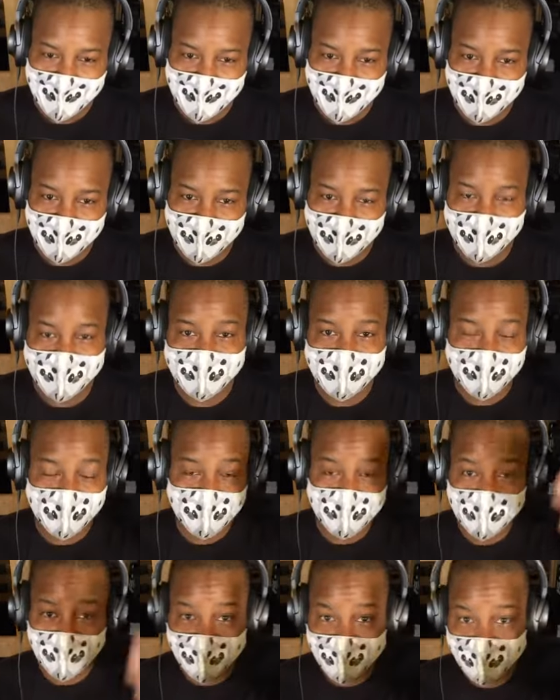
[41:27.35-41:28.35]
let's say you
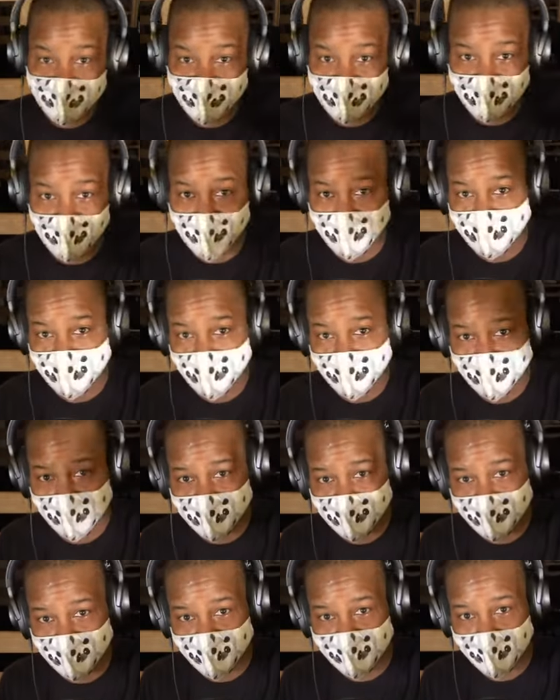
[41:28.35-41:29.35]
go to the shop,
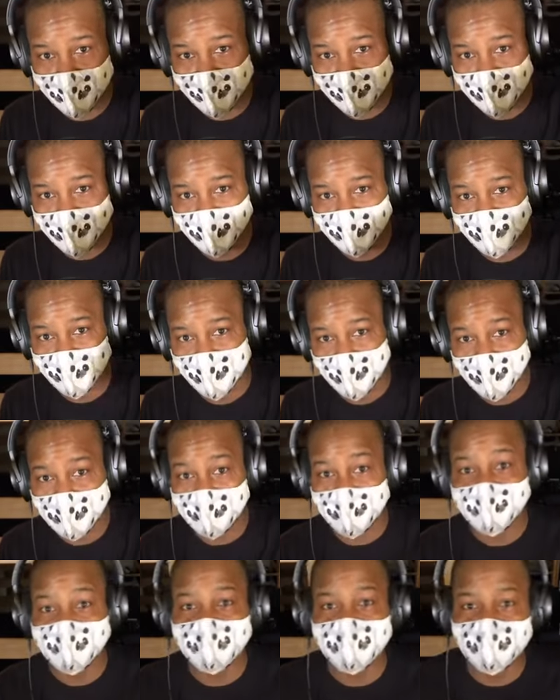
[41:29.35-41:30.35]
you buy it, and
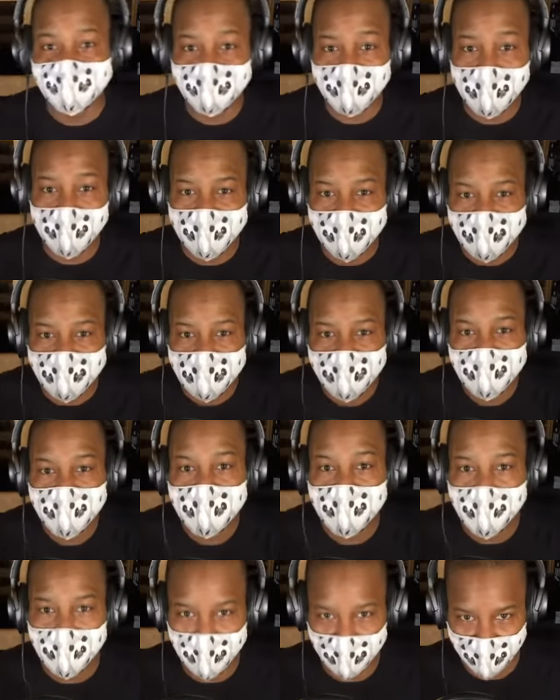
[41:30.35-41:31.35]
they teach you how to put it
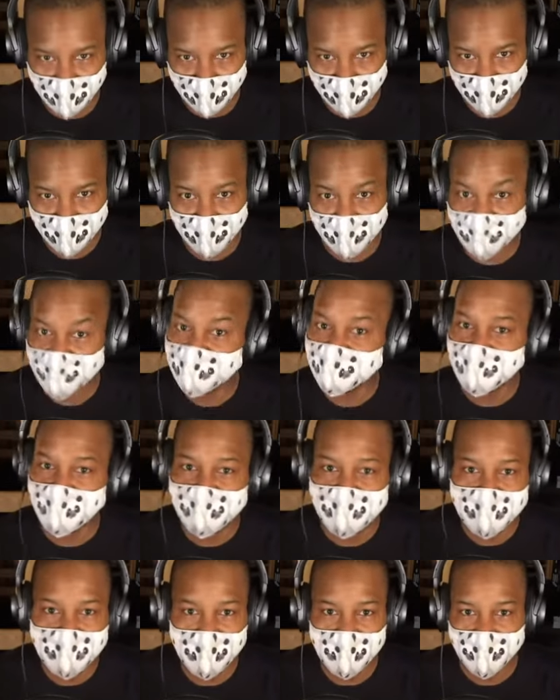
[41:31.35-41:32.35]
on. This is your
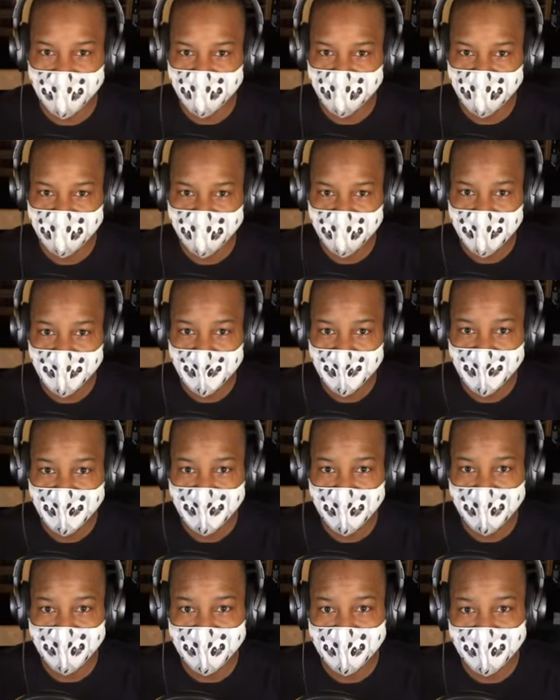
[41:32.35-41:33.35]
first time.
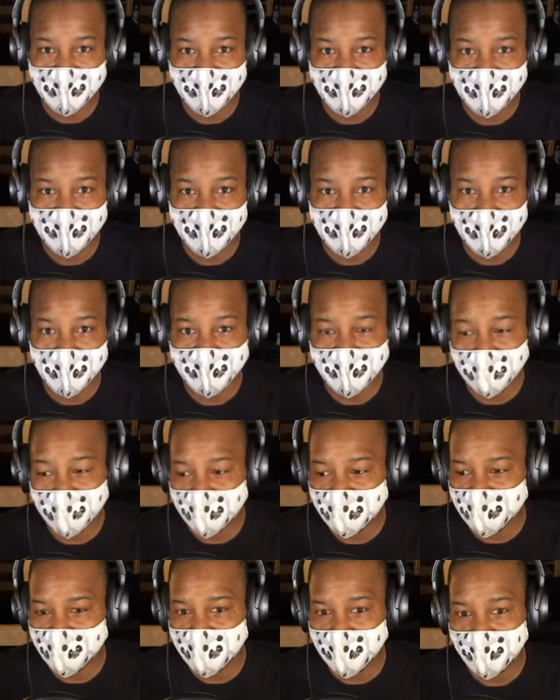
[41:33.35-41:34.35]
But they
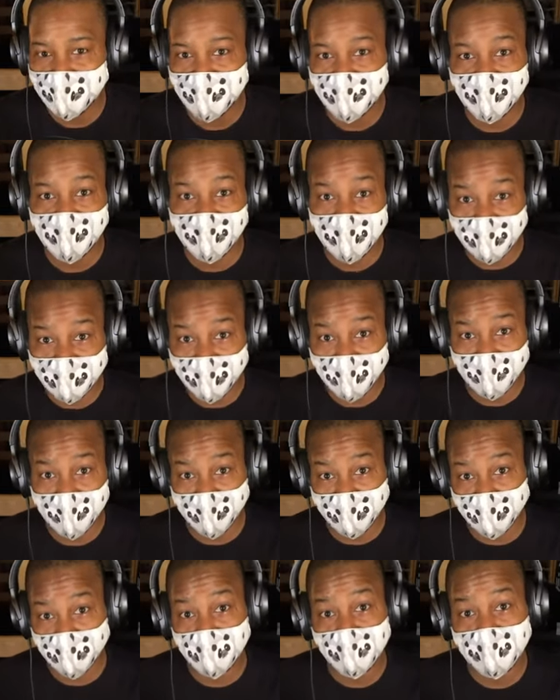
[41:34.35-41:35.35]
tell you that originally,
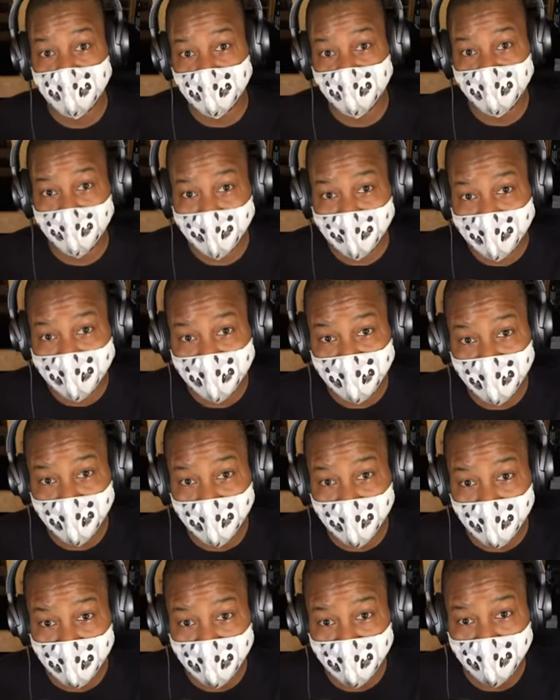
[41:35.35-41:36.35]
if you were to buy this on your
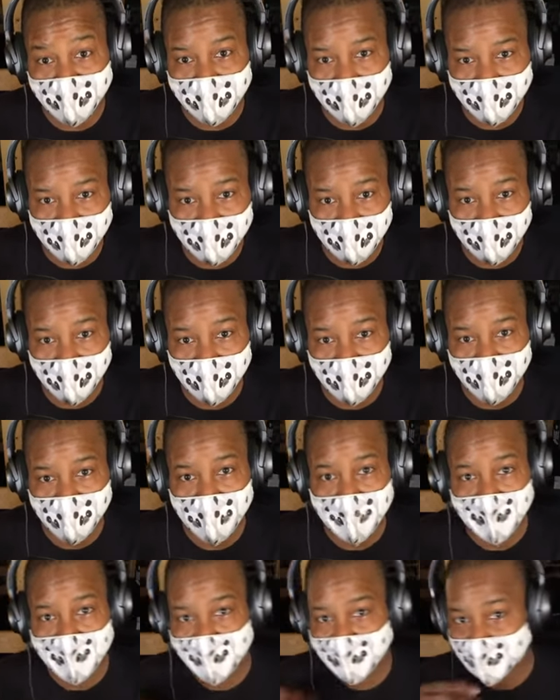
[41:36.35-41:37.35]
own, you take it home,
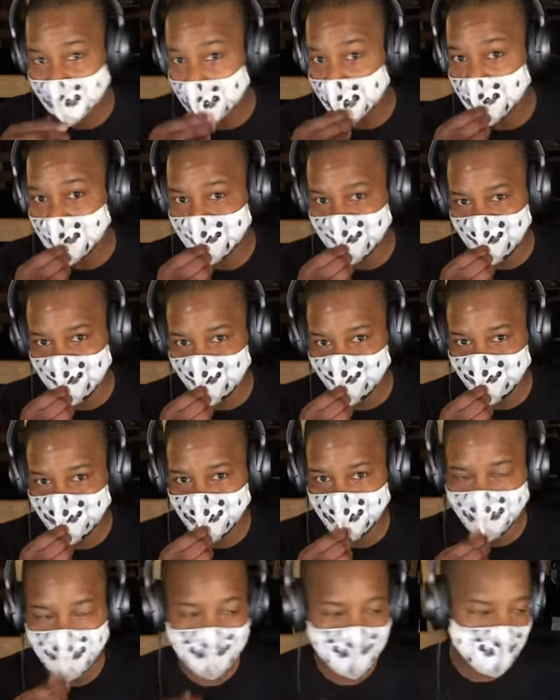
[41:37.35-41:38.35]
they would tell
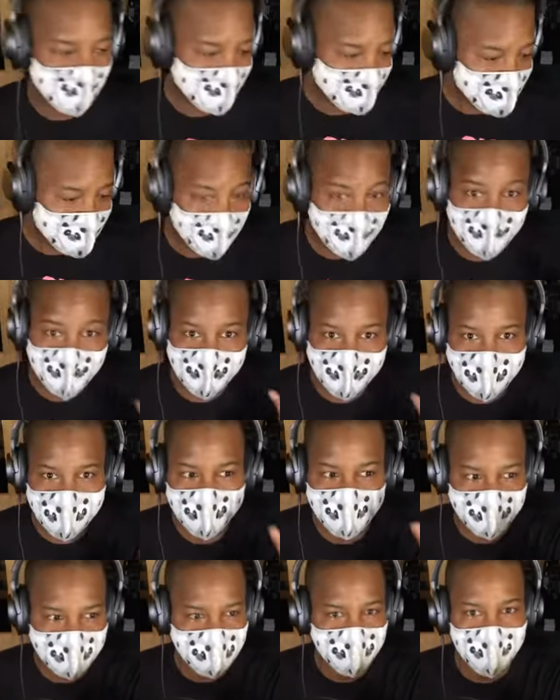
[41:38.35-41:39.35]
you,
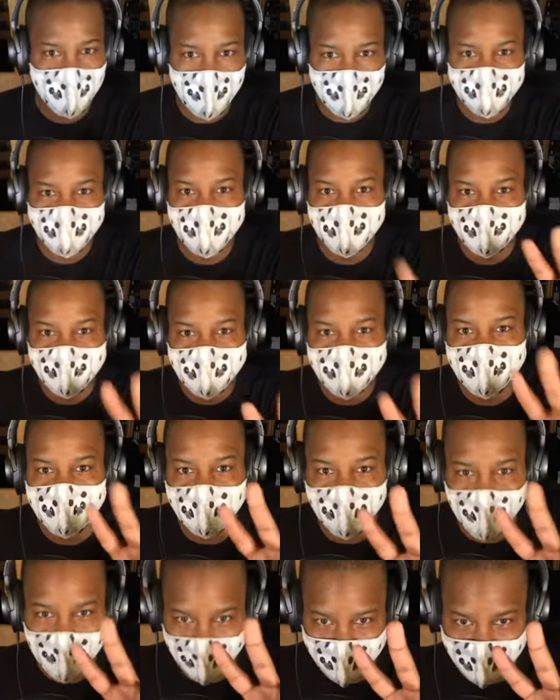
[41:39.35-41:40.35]
please wash at least
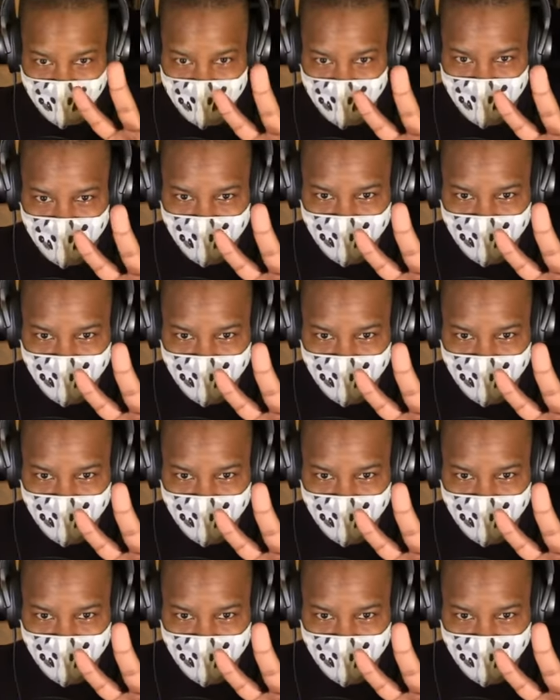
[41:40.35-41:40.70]
twice.